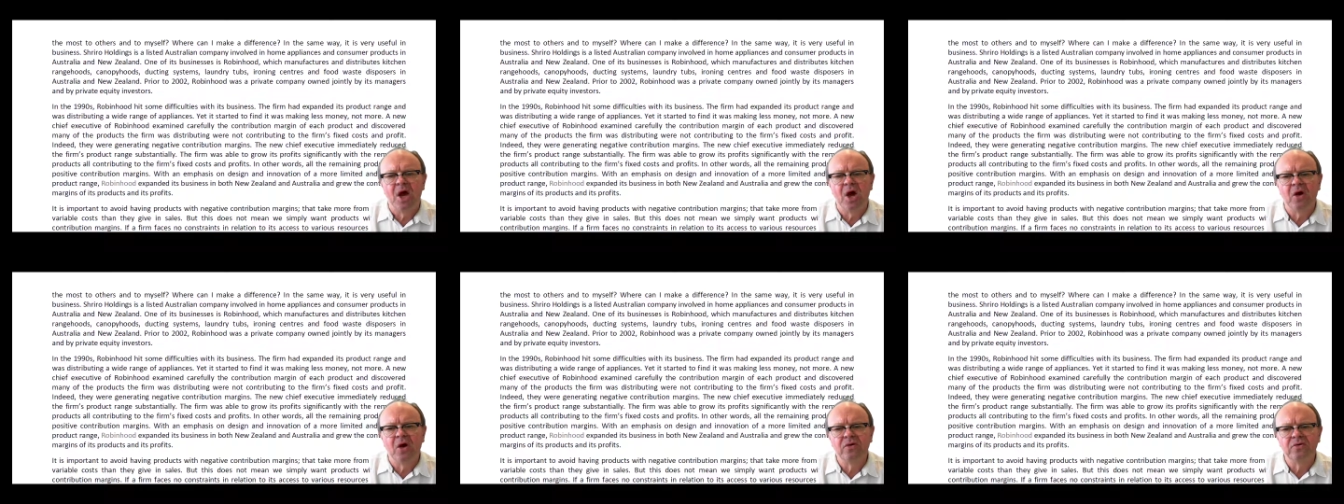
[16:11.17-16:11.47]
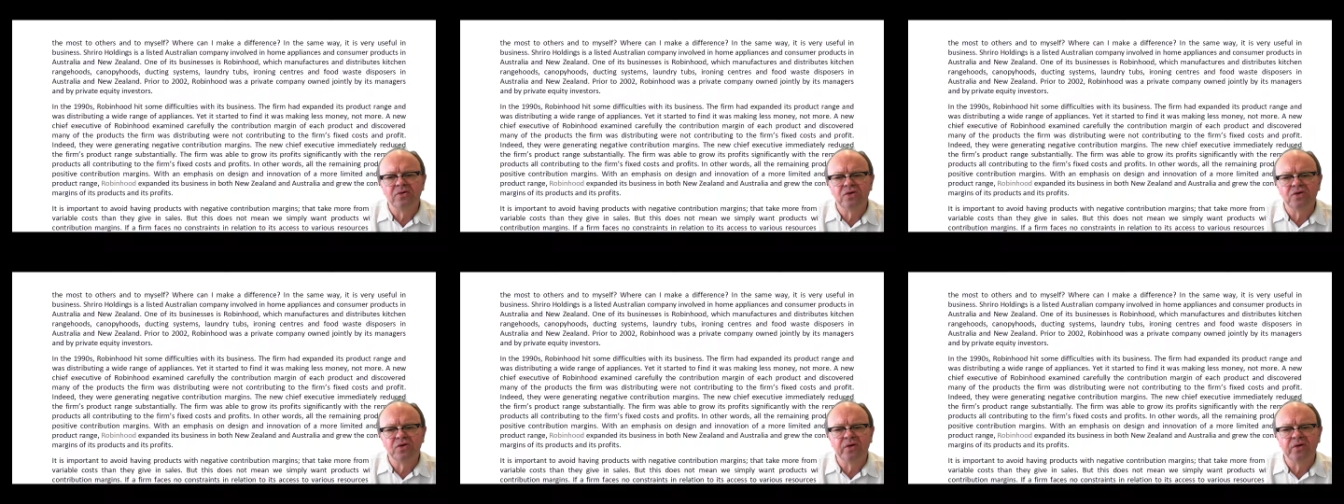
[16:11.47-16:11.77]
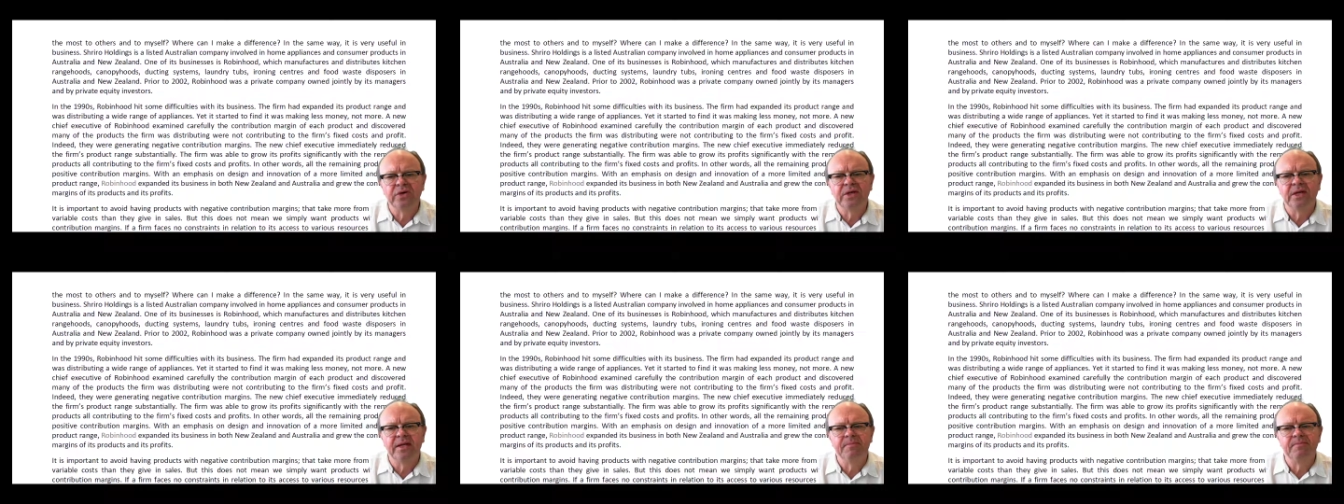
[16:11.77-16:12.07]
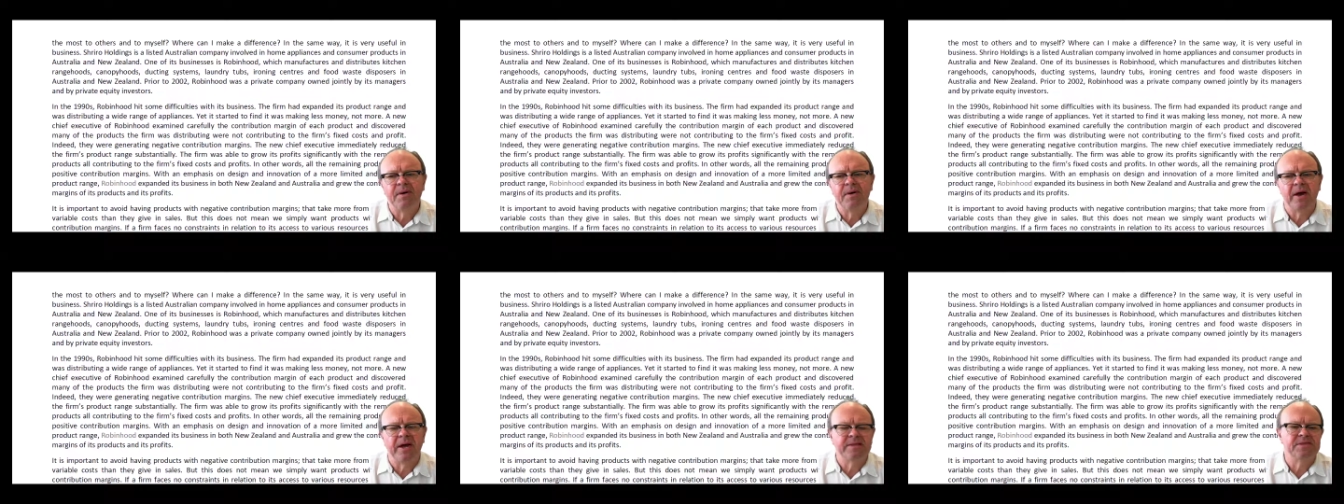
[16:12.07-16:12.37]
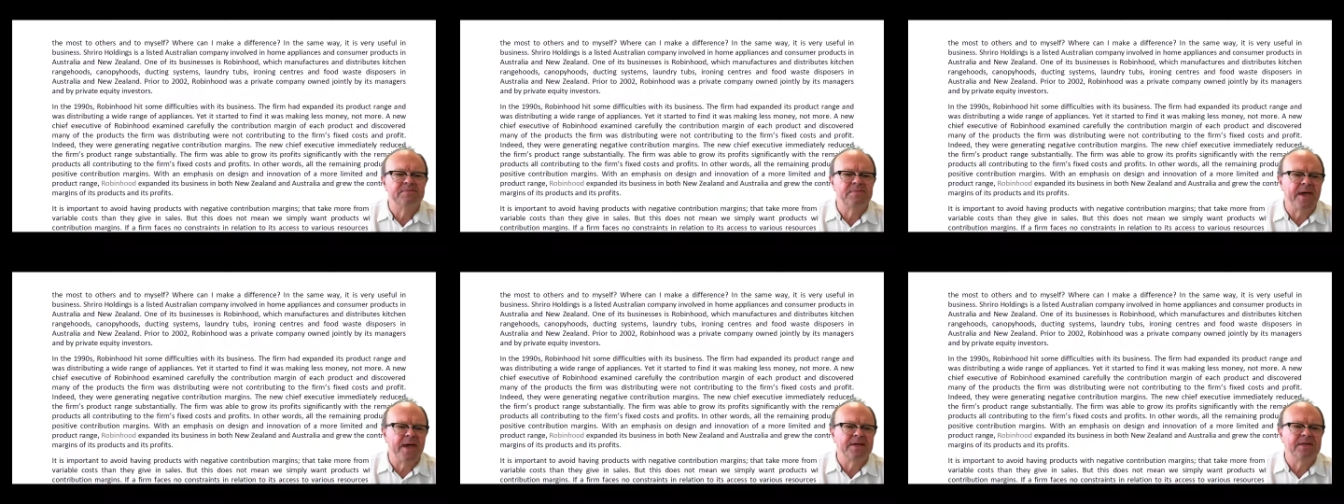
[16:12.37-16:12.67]
owned jointly by
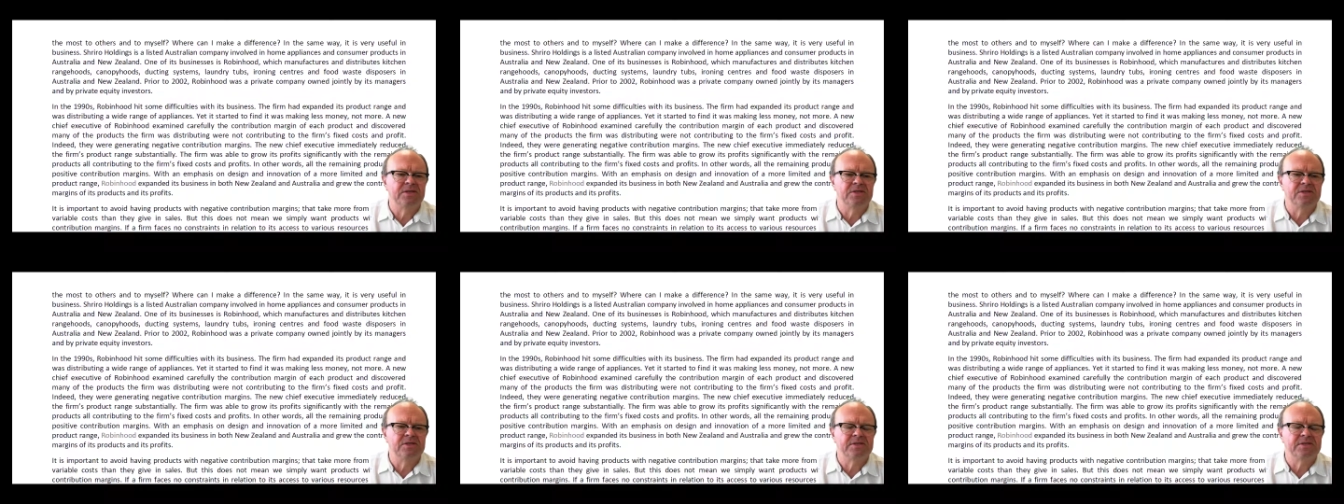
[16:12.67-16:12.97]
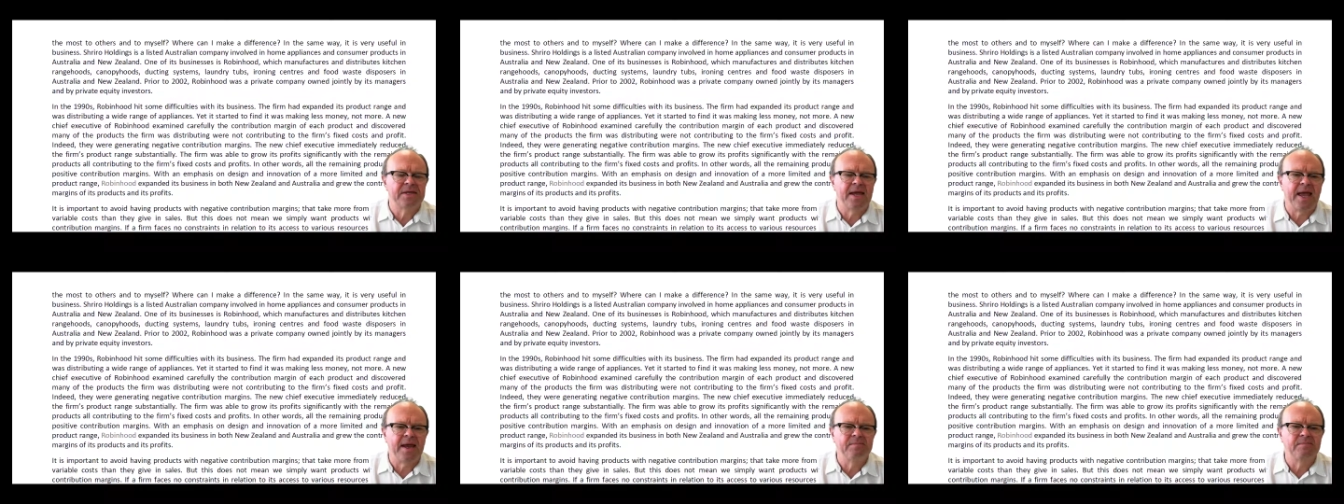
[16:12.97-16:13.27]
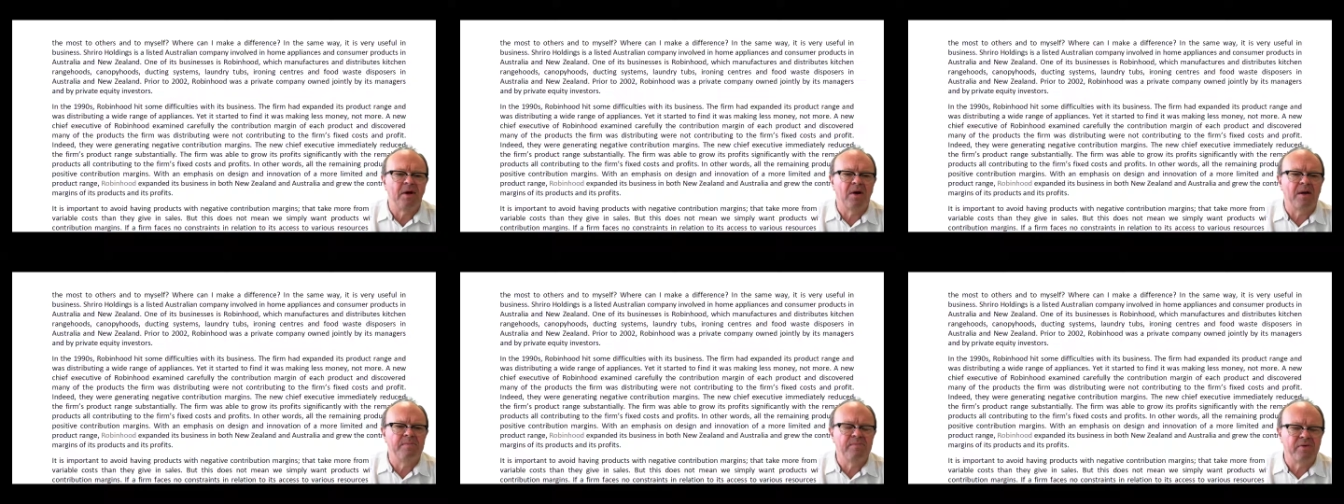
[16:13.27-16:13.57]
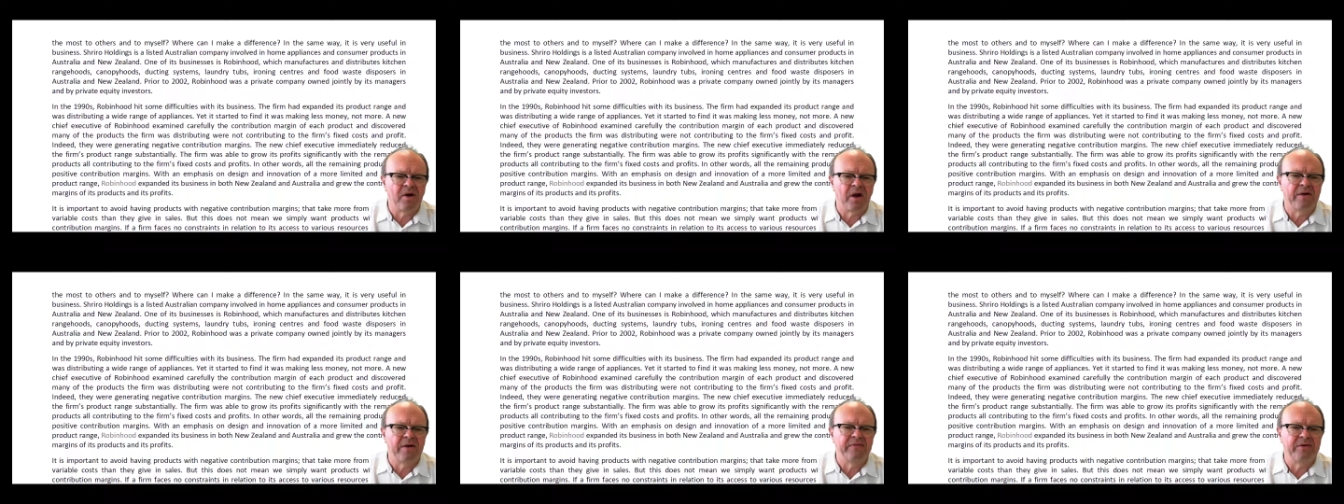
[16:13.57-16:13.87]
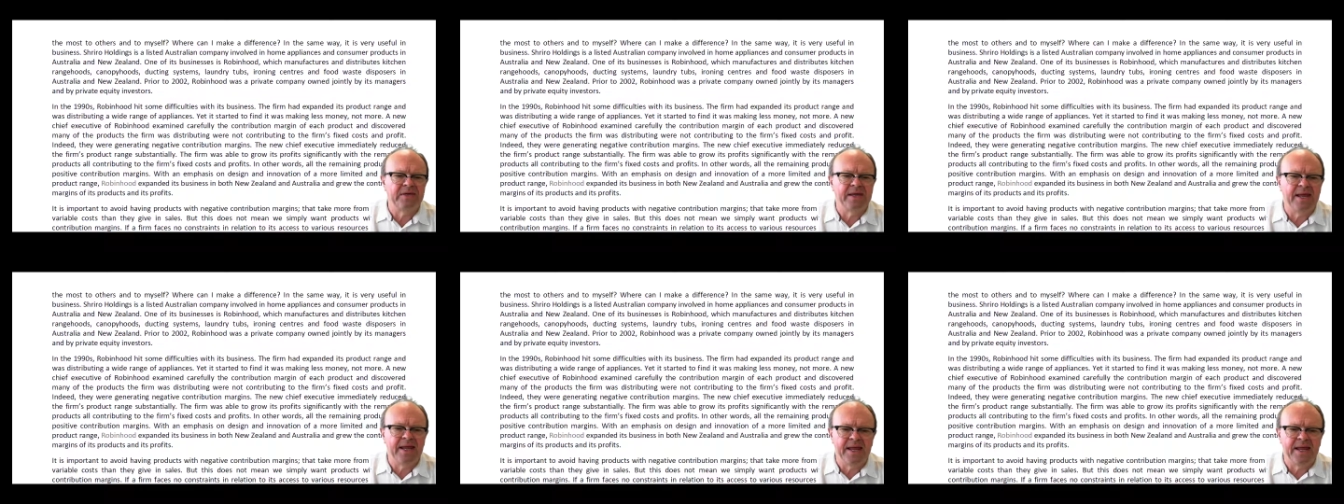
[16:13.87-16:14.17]
its managers and by
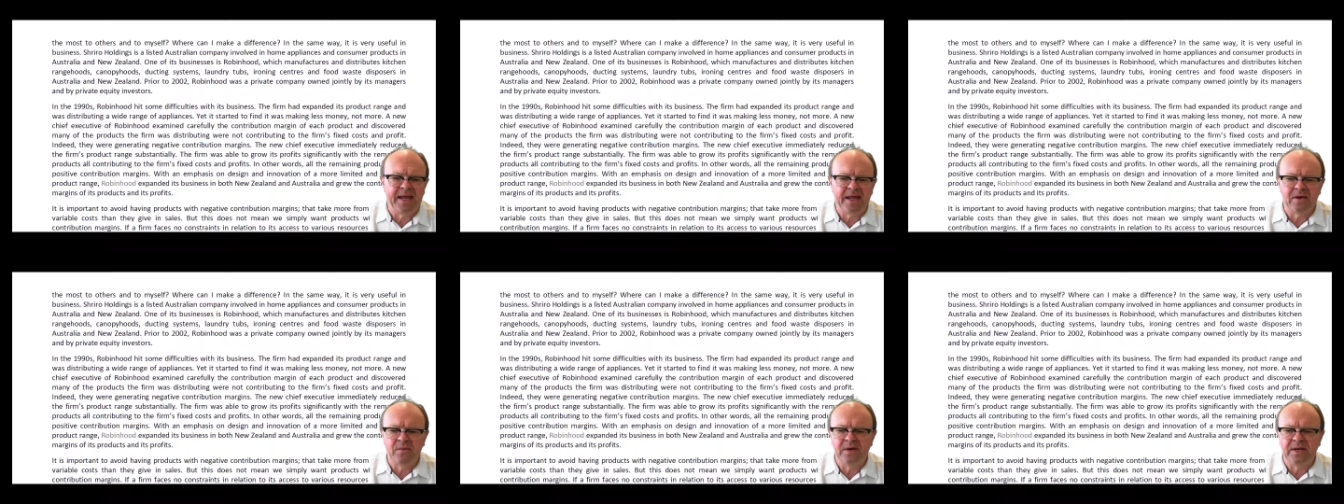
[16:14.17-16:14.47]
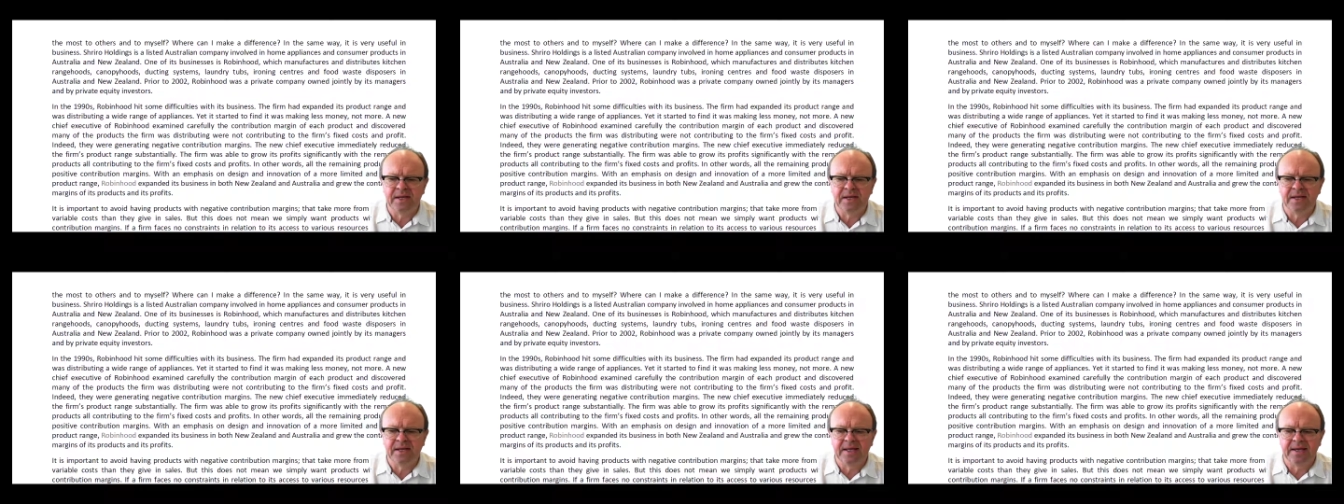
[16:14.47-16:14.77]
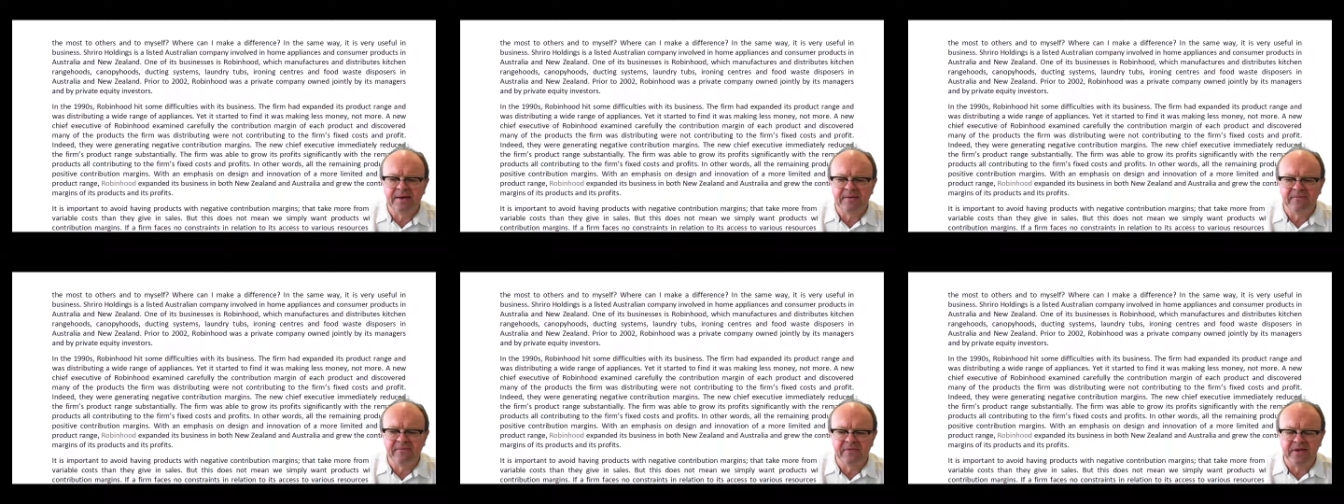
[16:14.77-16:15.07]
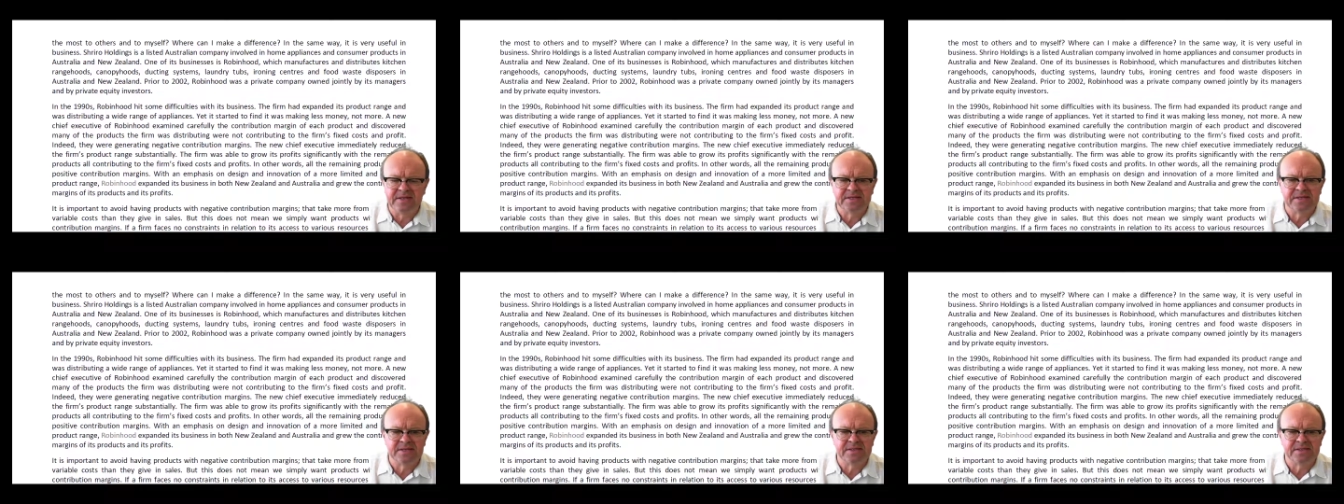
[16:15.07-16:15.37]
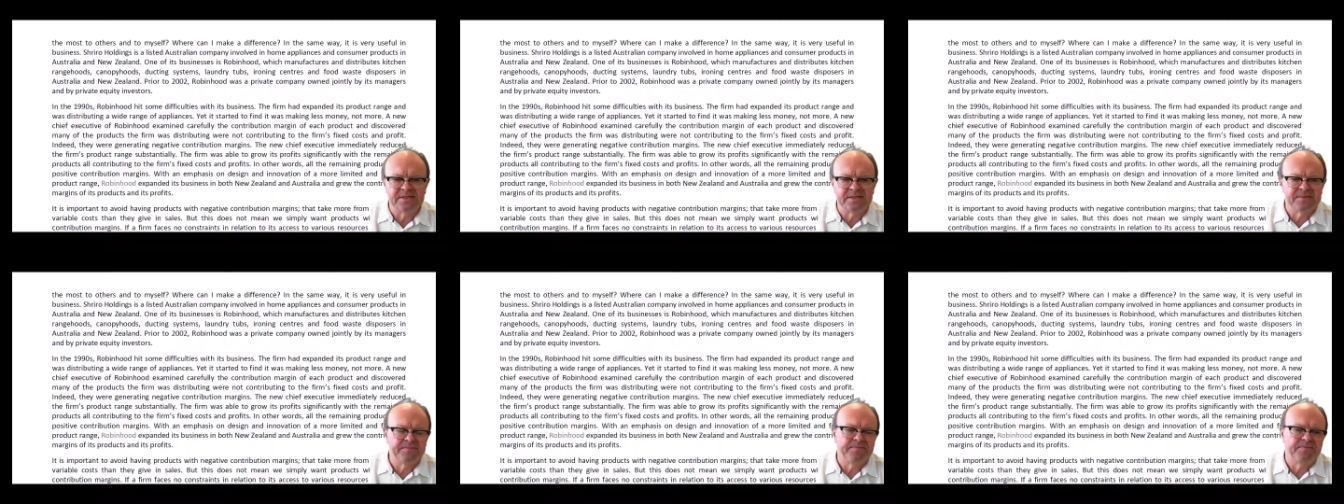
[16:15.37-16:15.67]
private equity
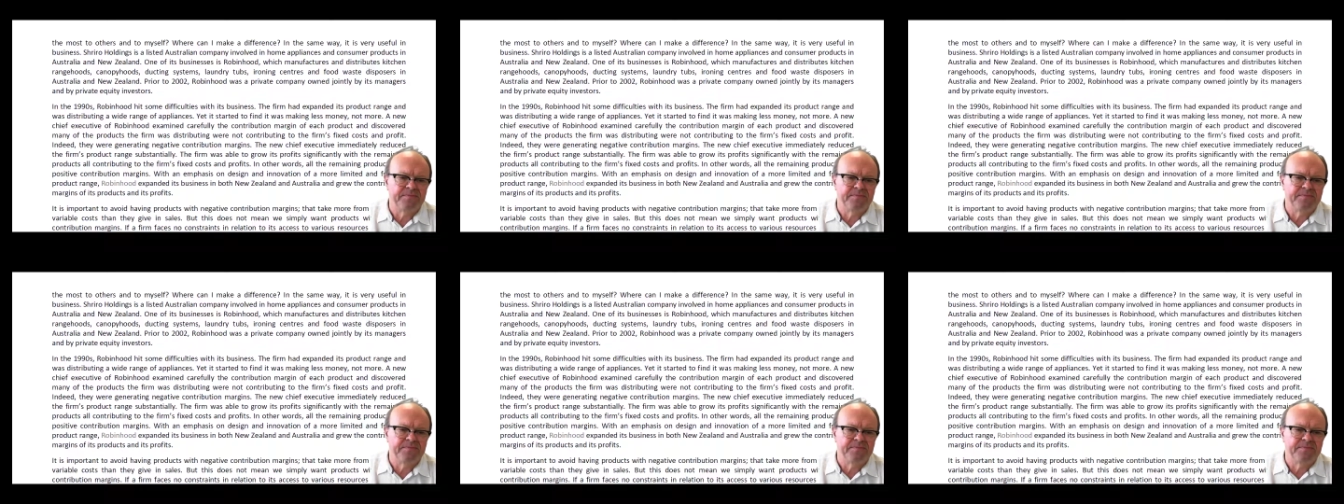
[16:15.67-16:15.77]
investors.